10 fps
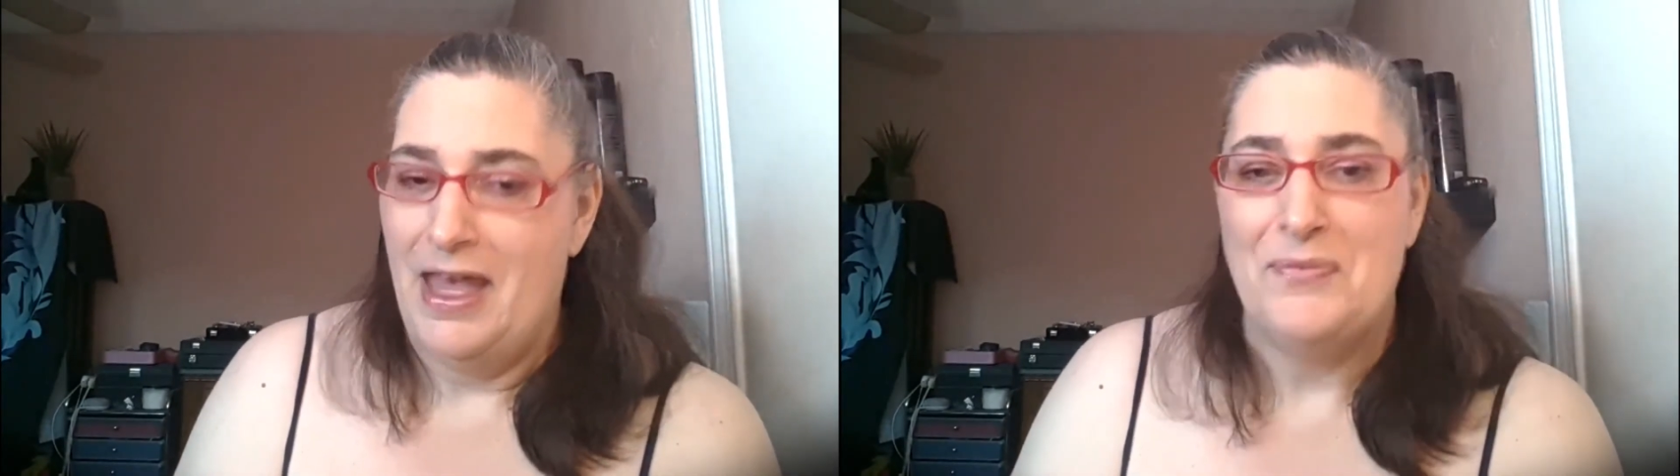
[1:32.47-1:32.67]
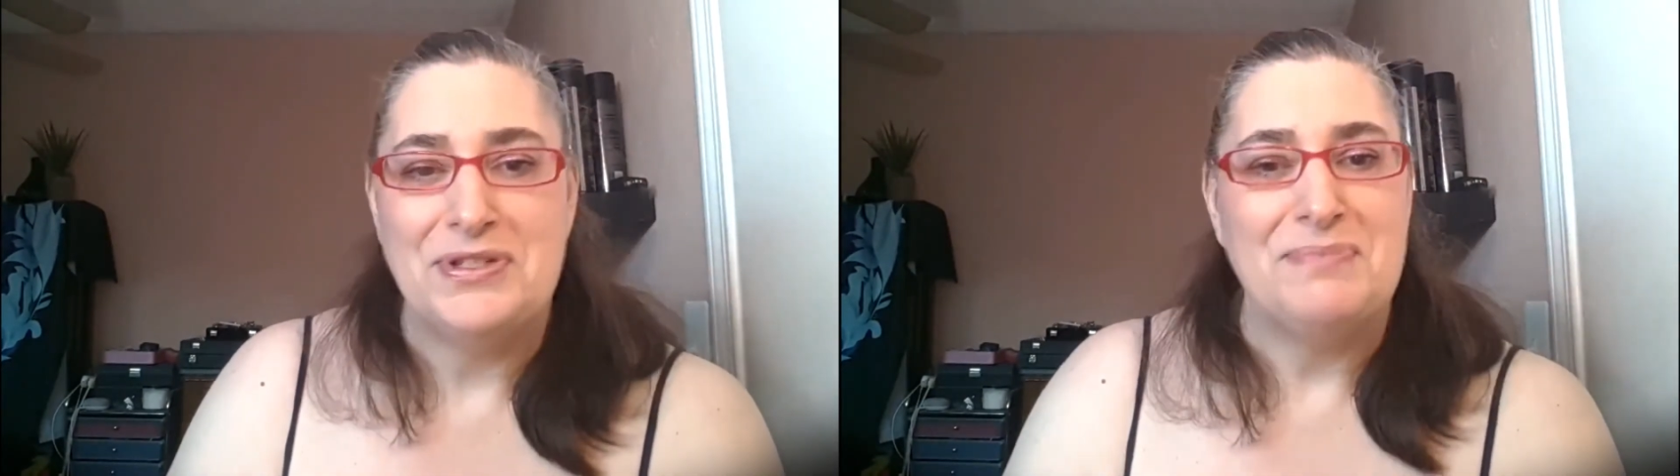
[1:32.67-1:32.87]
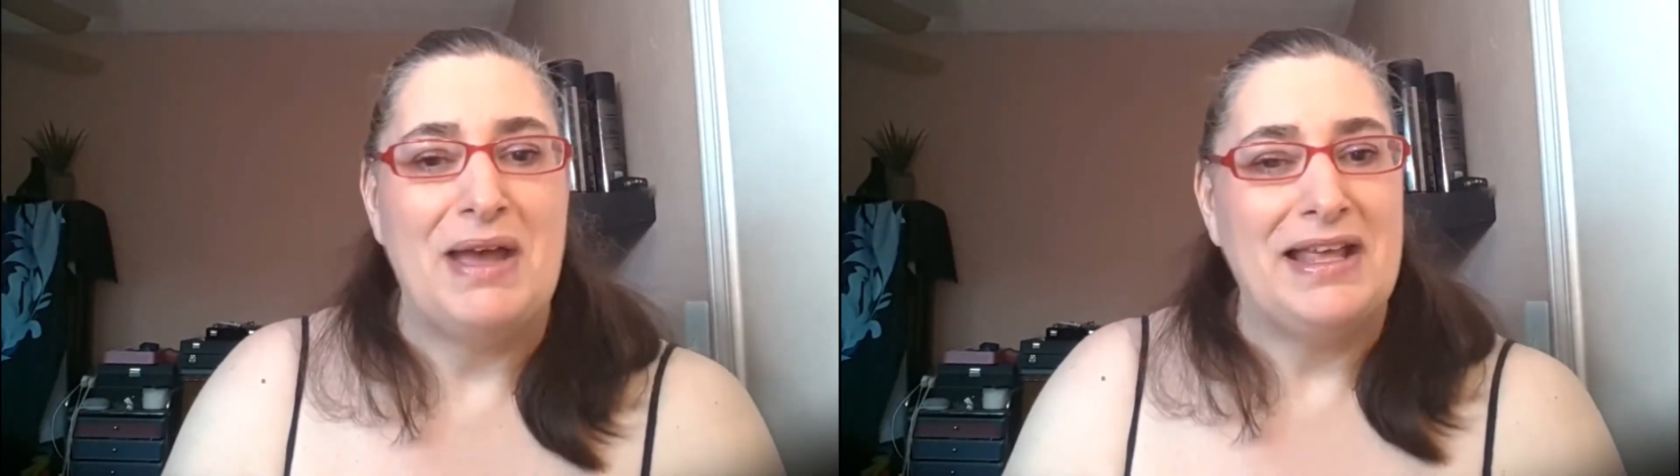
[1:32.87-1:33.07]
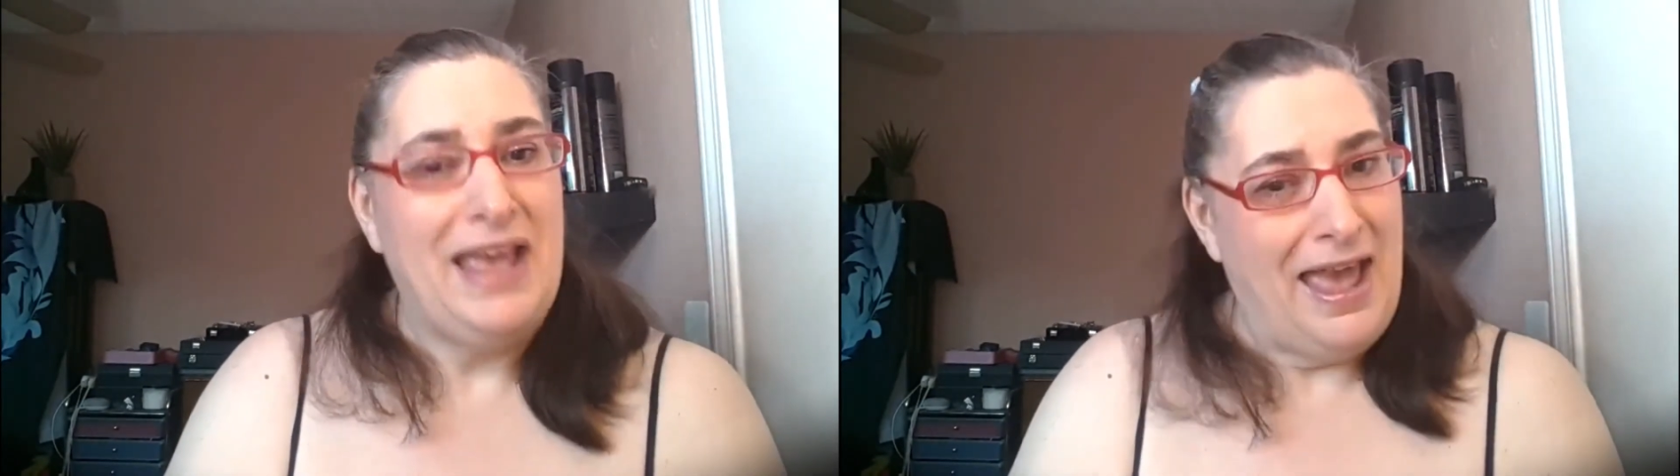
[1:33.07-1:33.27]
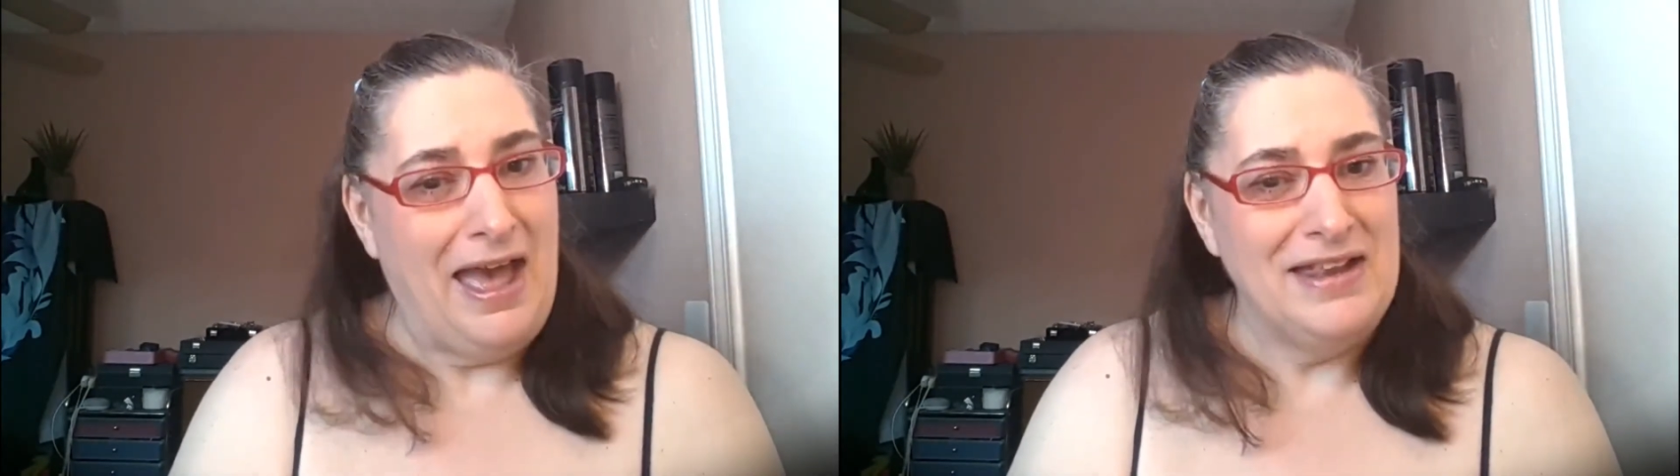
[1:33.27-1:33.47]
that was my
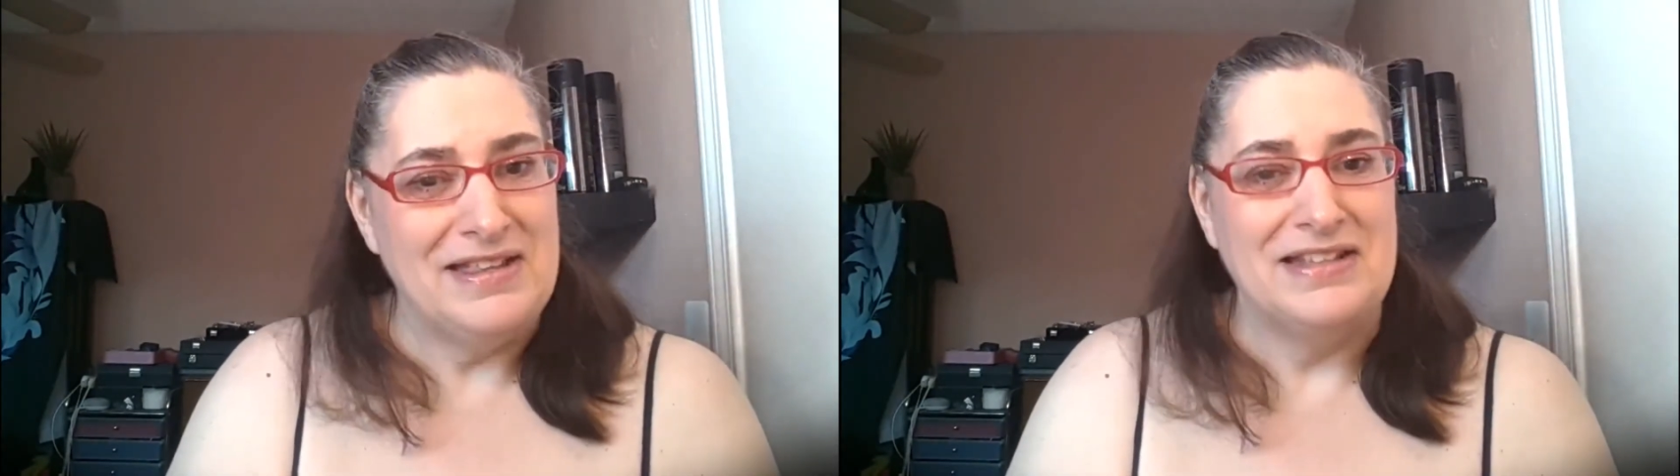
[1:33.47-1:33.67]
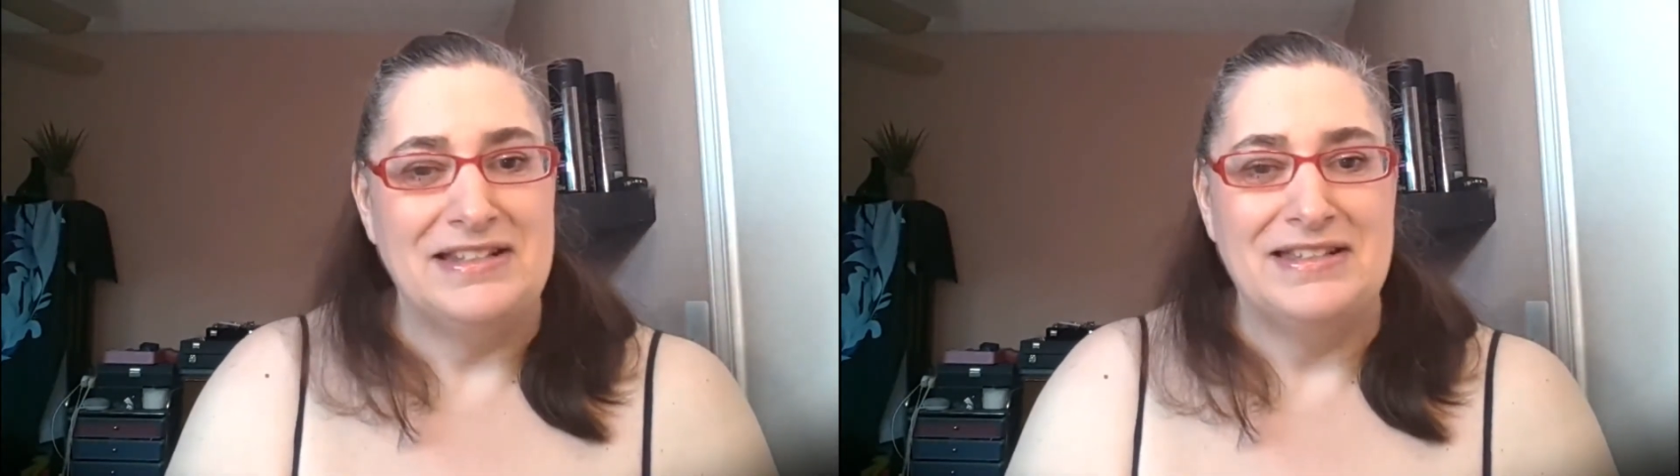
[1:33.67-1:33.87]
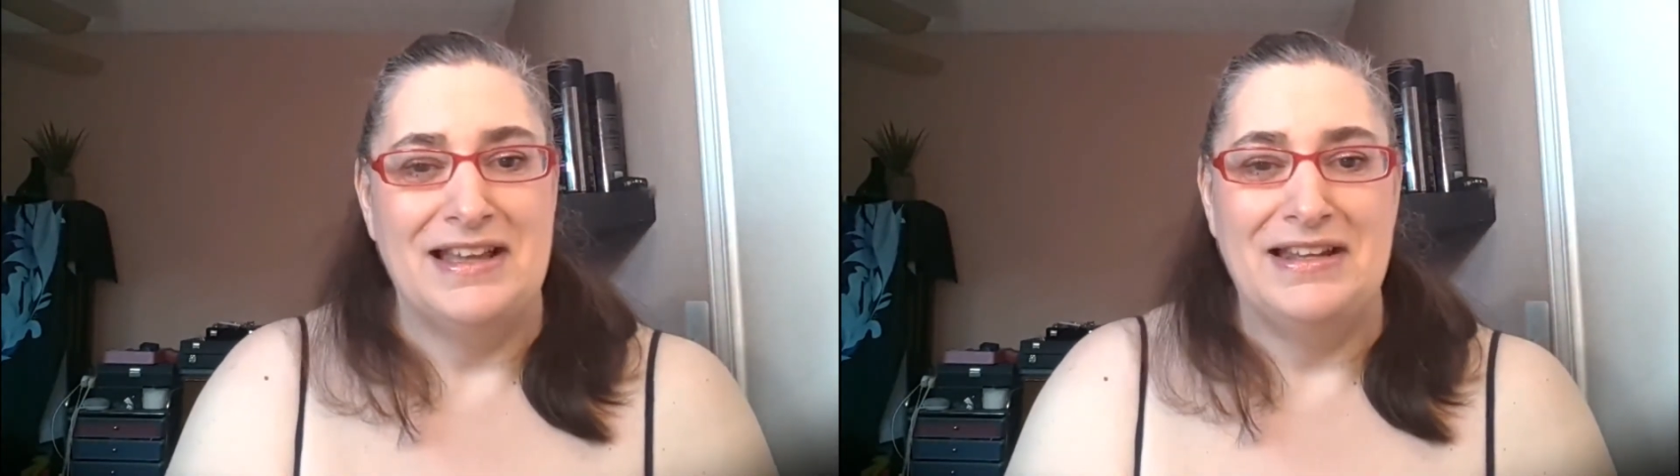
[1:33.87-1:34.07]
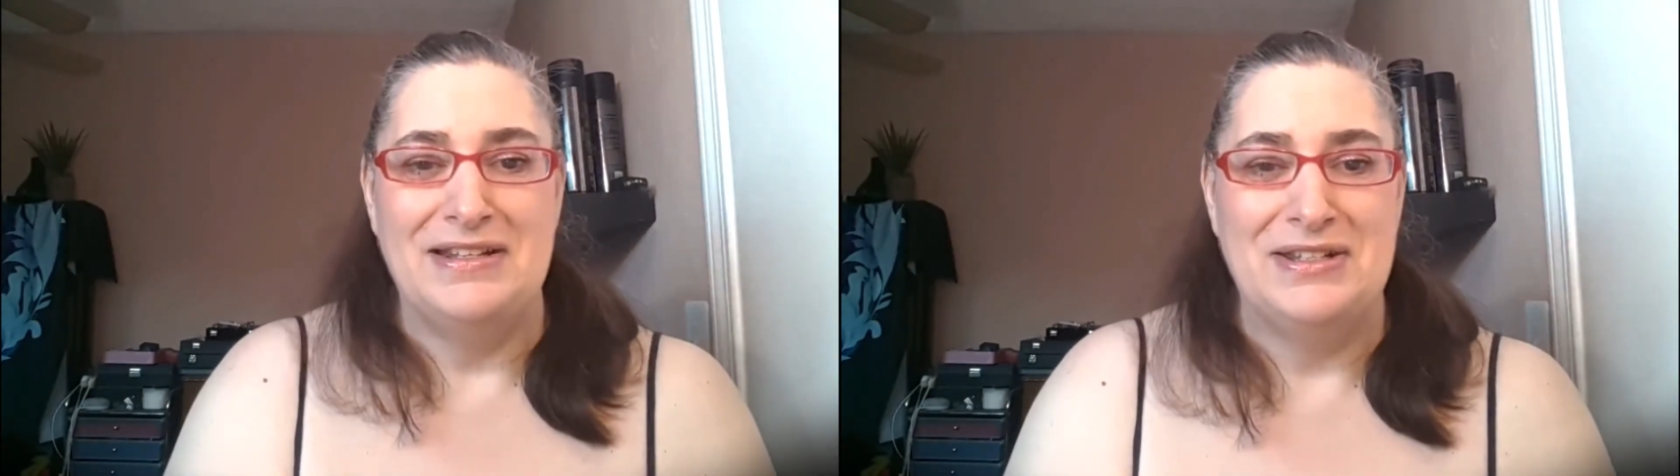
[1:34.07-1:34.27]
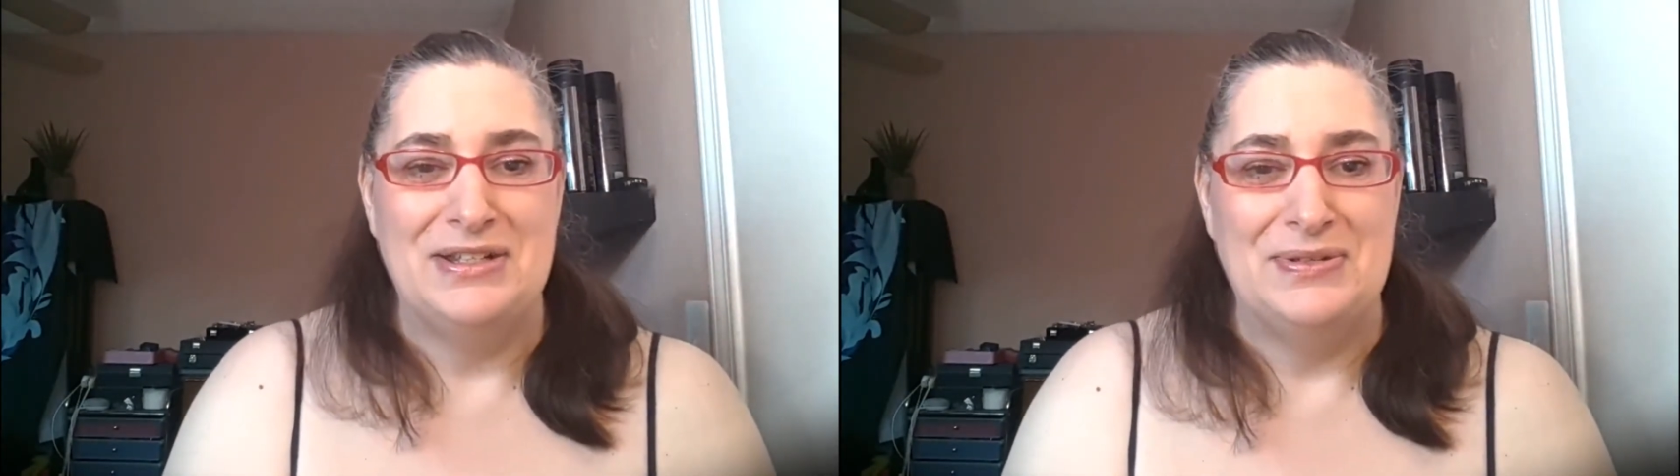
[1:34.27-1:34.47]
cat that
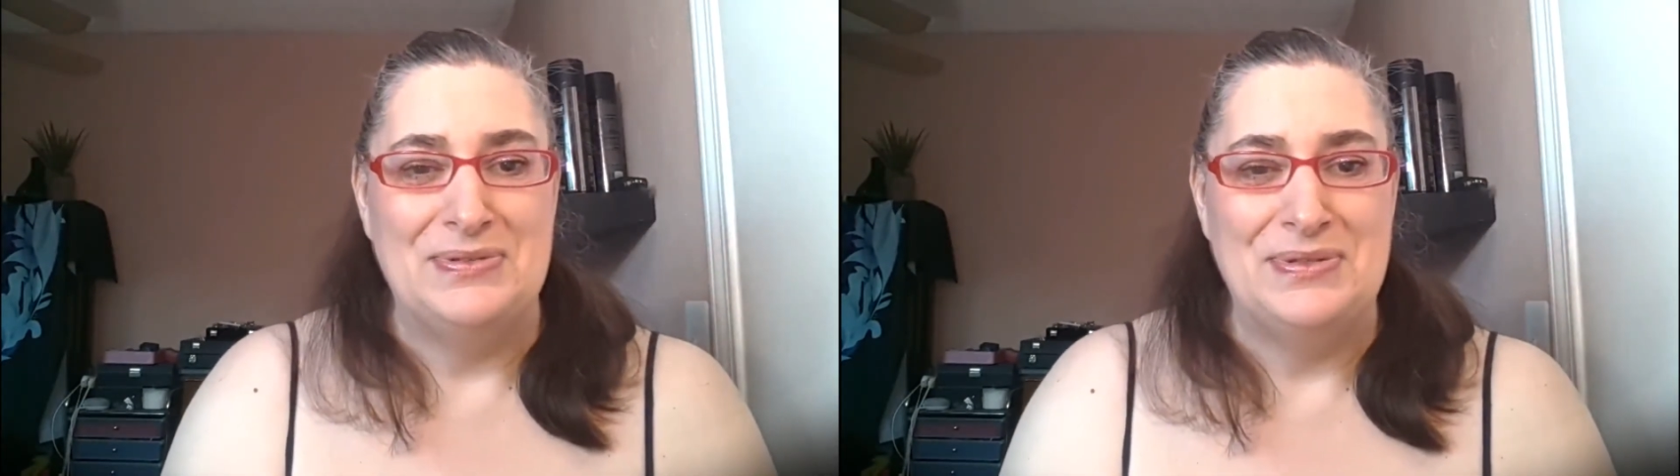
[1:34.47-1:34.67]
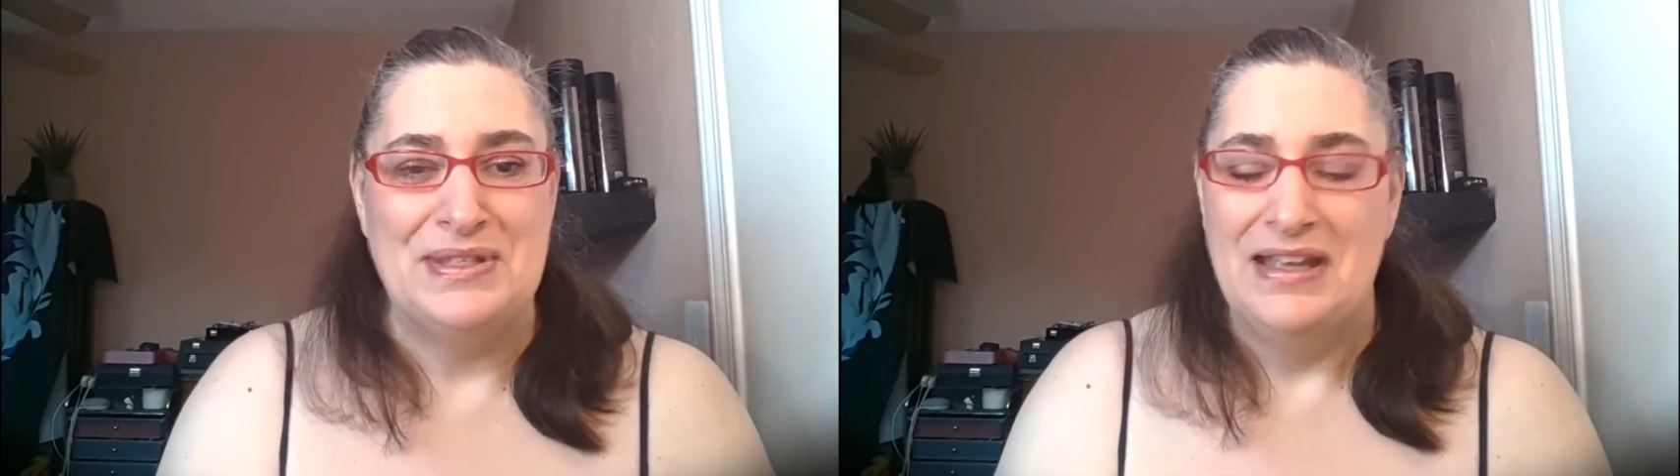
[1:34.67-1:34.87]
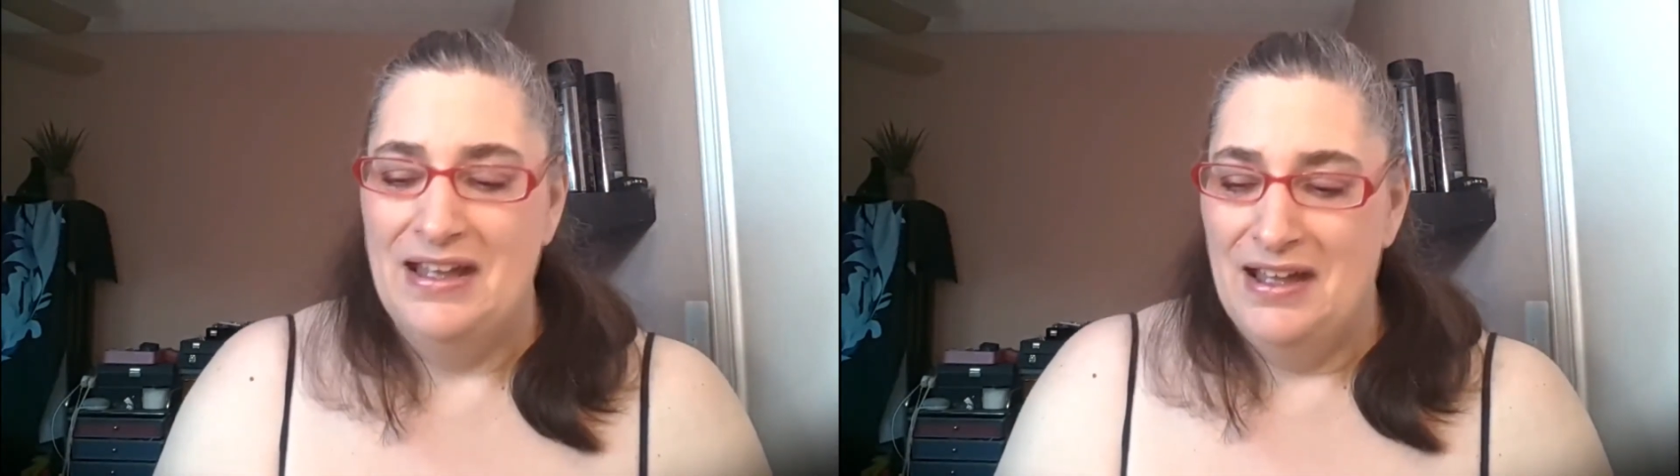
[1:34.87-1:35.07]
decided to use